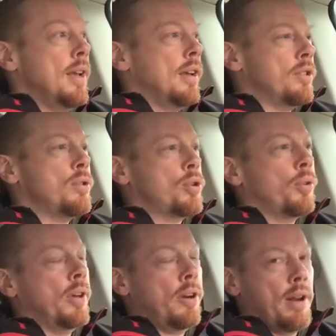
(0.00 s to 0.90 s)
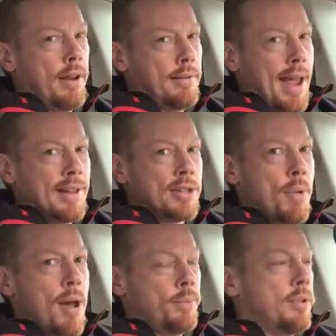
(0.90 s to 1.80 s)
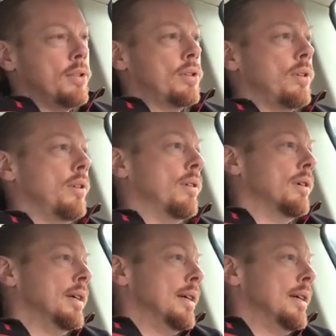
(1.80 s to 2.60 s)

because you certainly are going to add some options to your